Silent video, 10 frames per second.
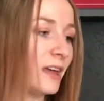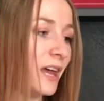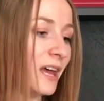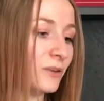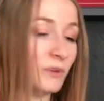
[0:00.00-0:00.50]

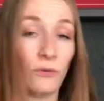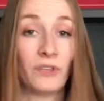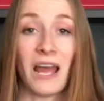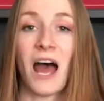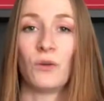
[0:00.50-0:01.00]
and we've only
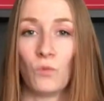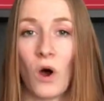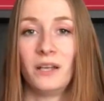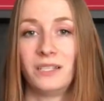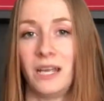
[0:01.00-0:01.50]
had
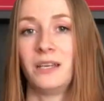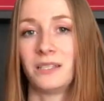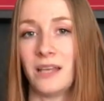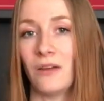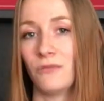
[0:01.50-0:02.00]
one take a
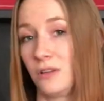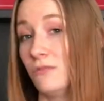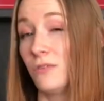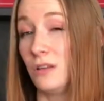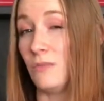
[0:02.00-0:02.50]
set really,
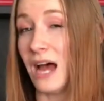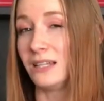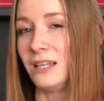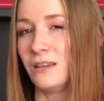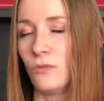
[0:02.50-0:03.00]
really
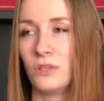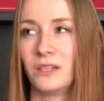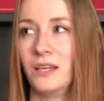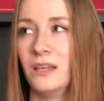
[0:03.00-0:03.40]
badly that was